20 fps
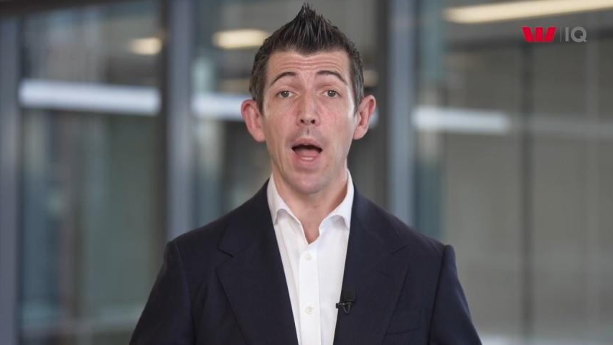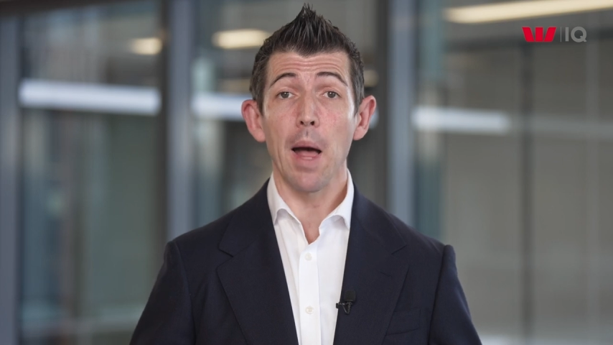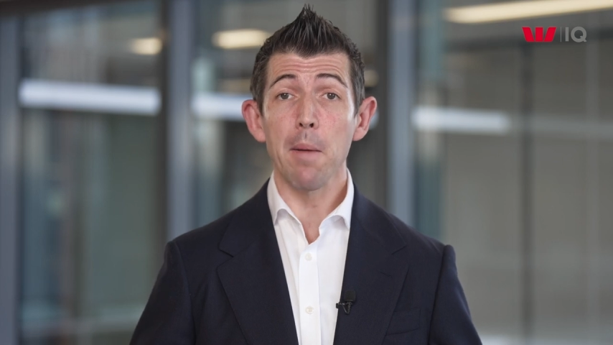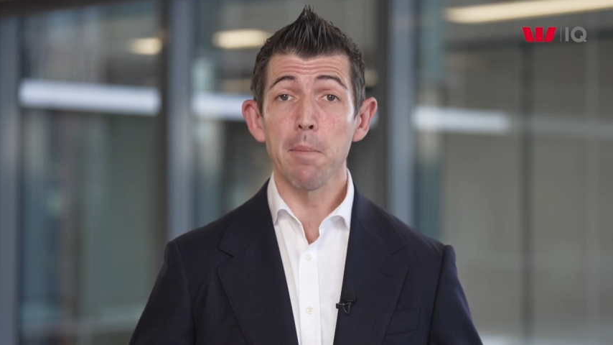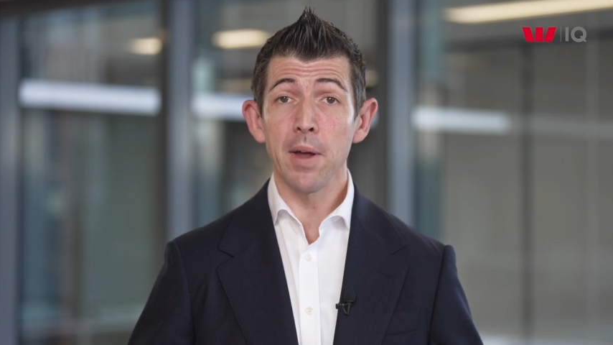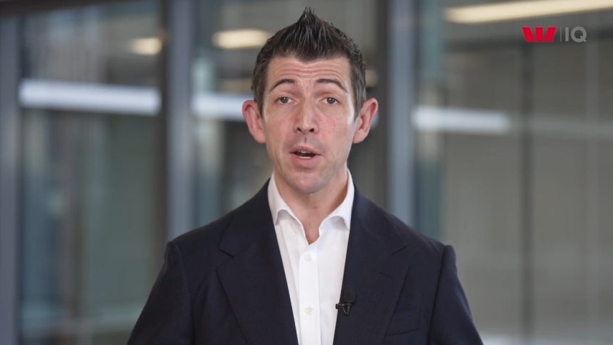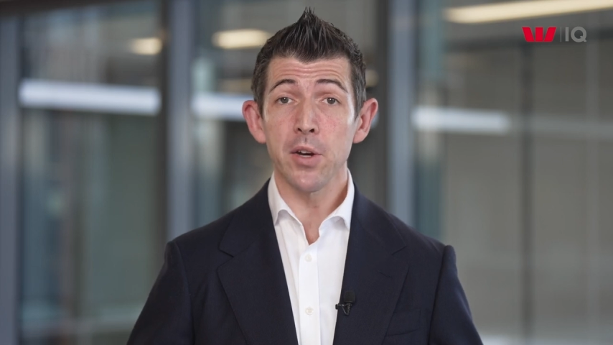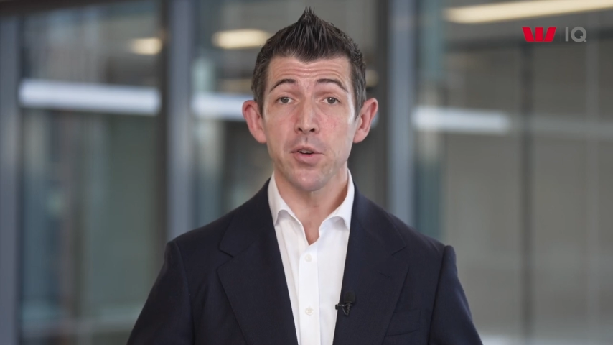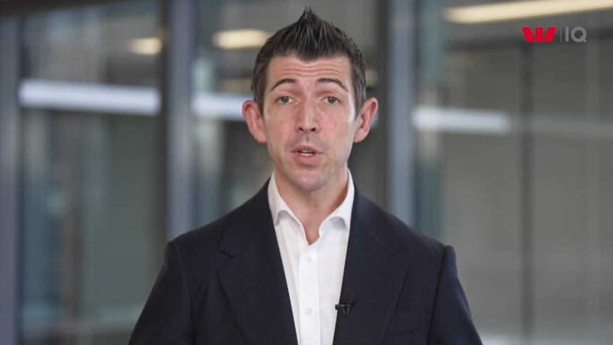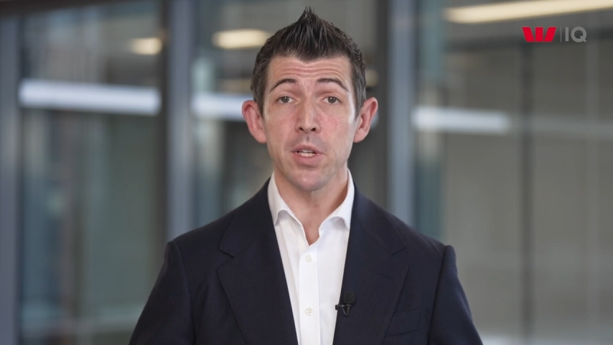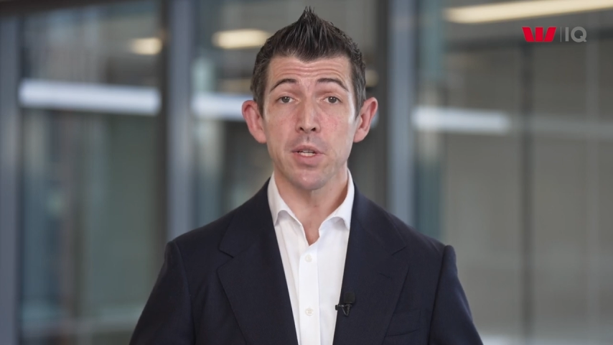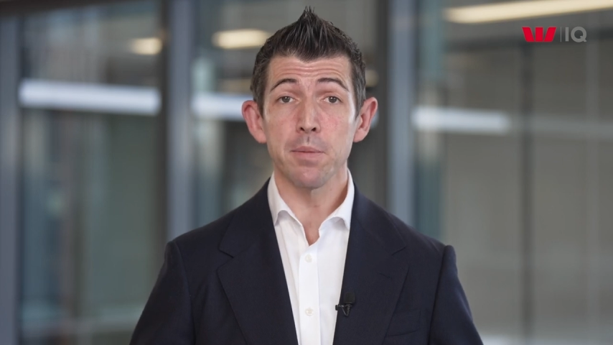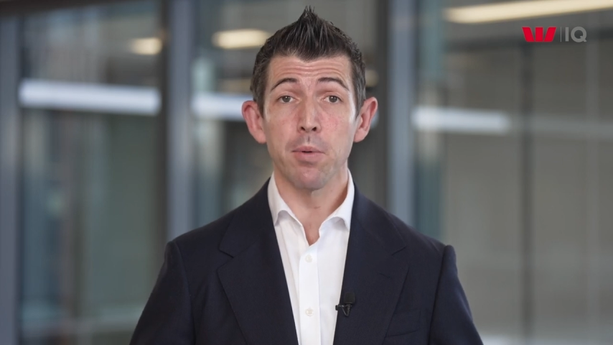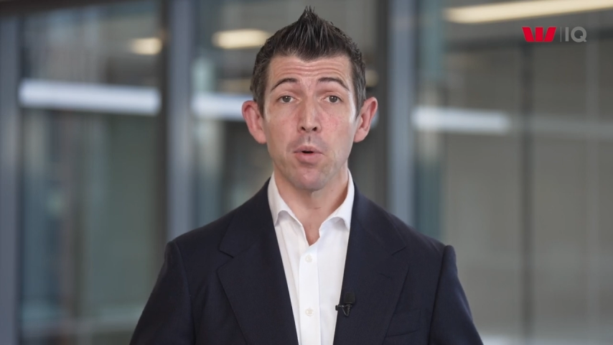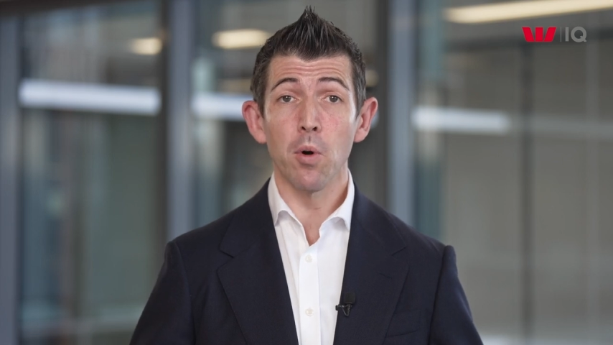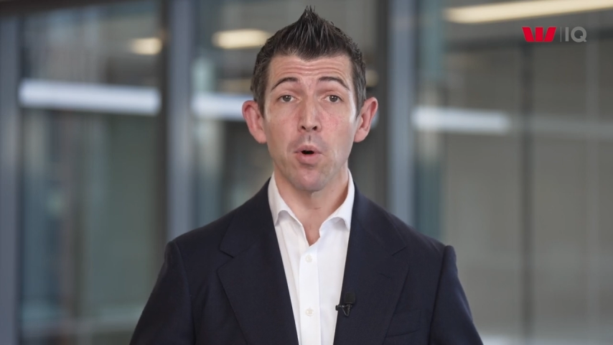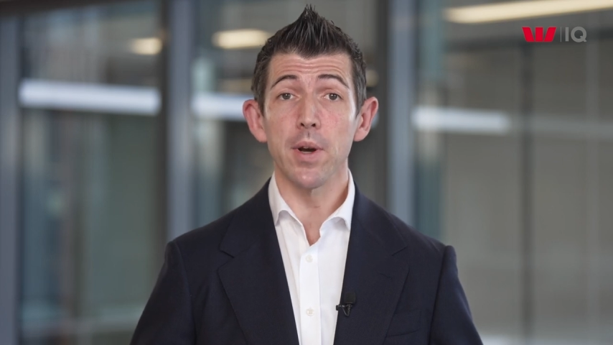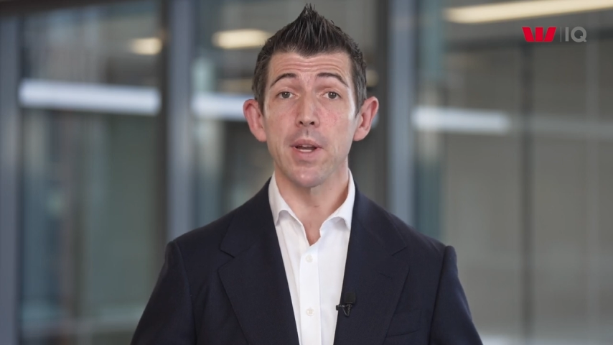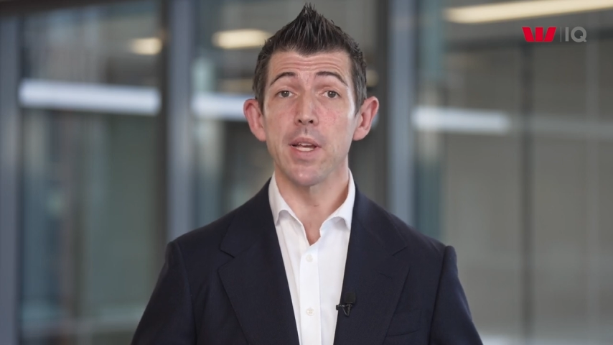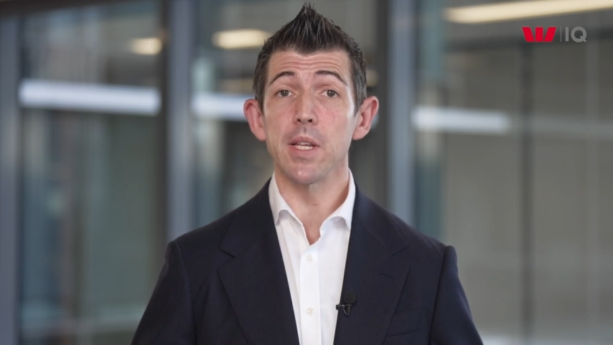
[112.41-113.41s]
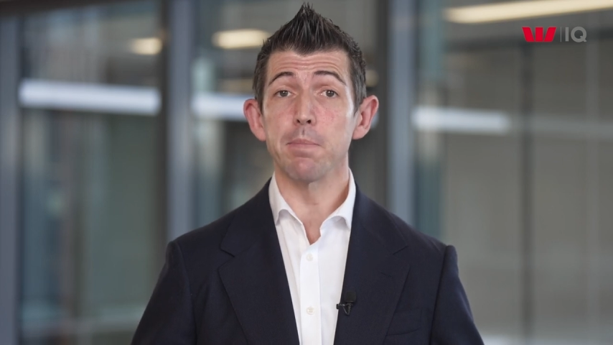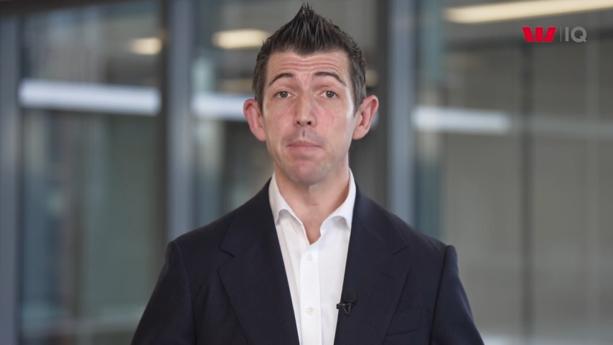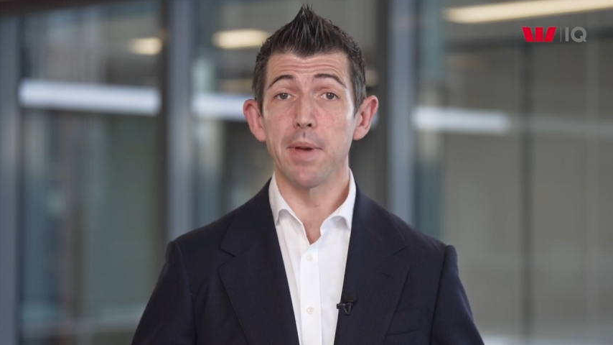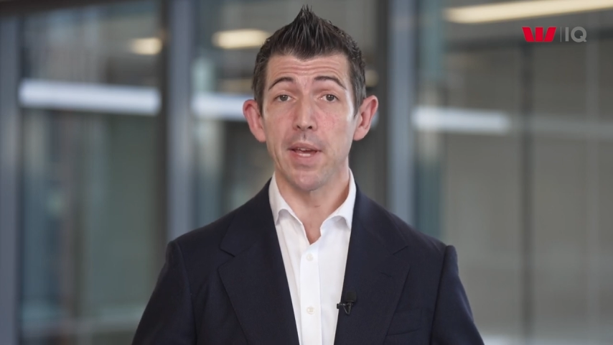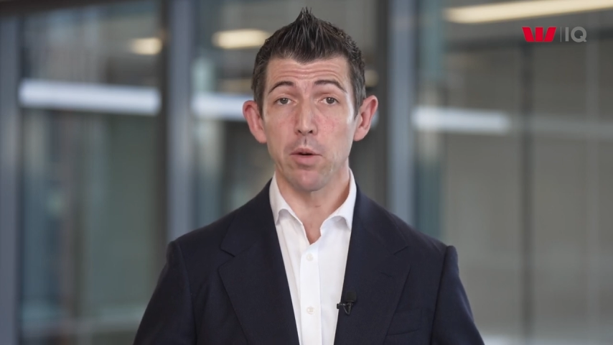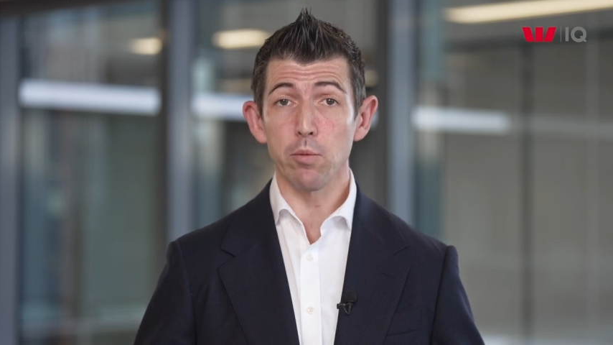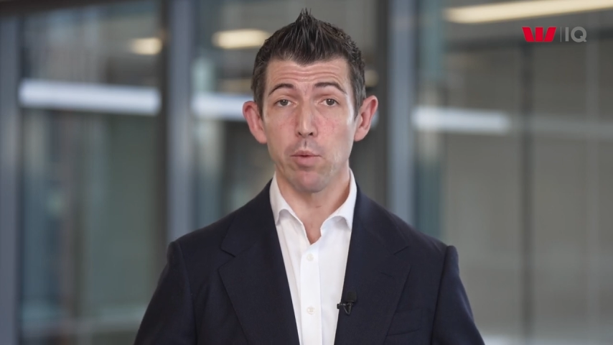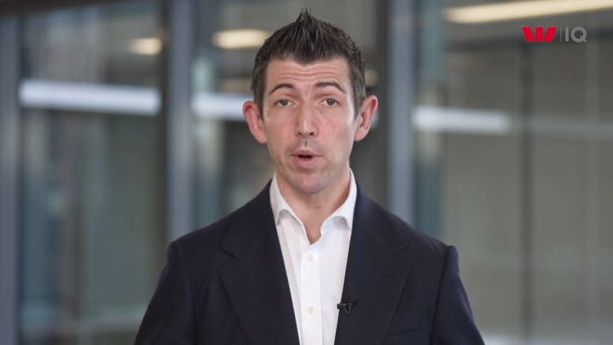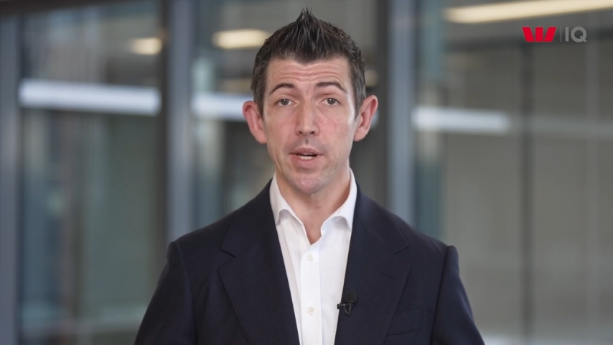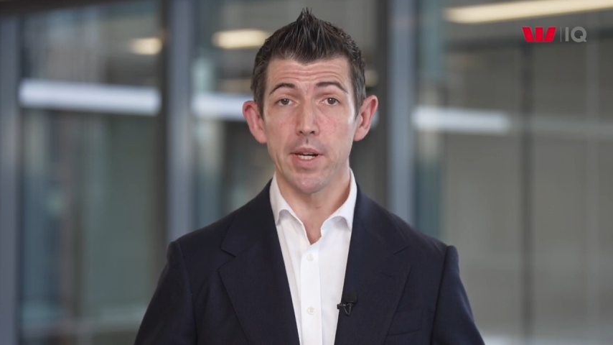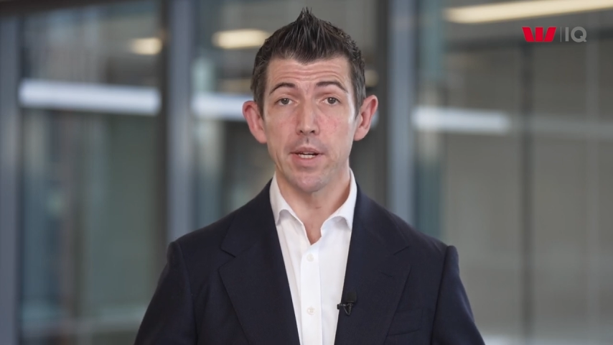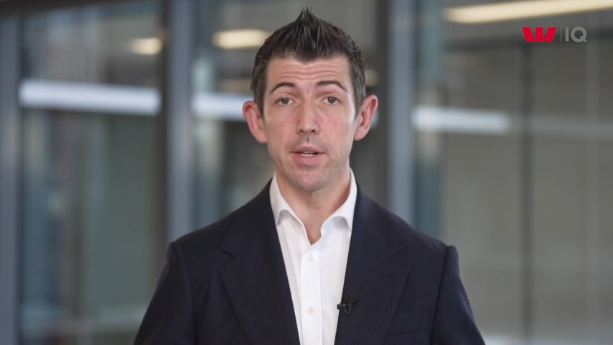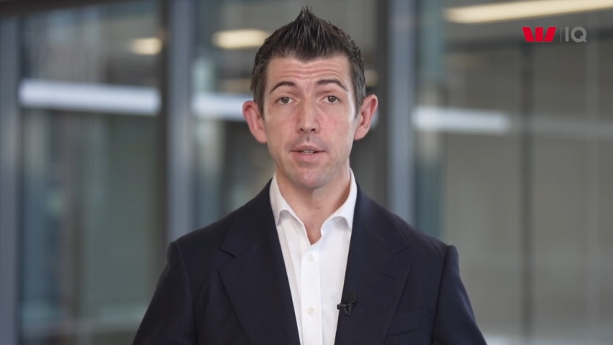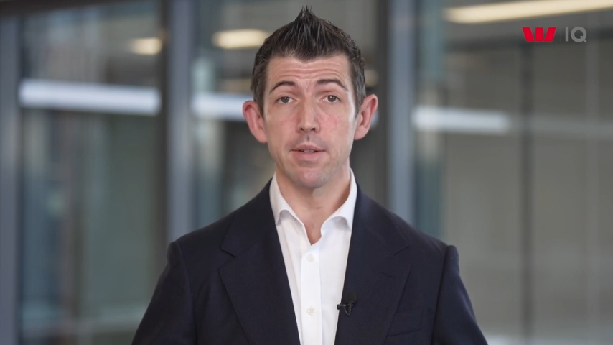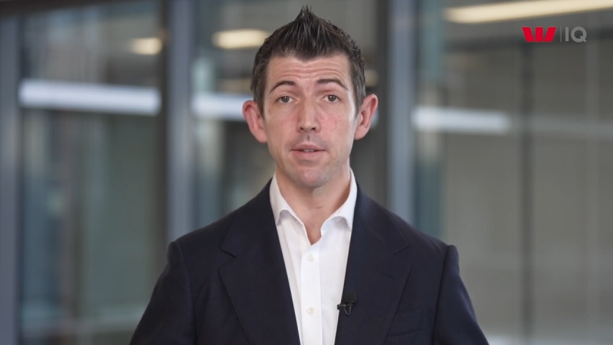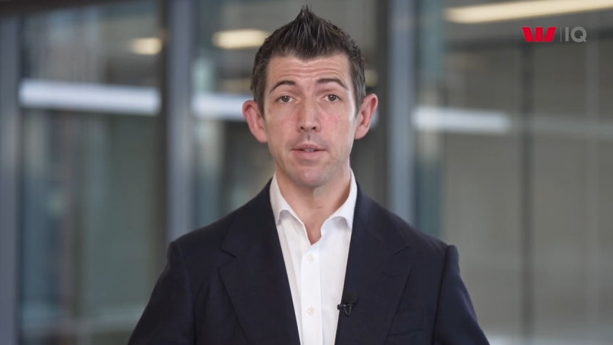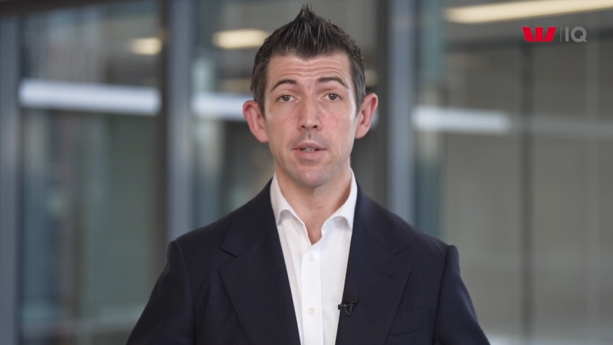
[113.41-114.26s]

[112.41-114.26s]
and monetary support is being readied.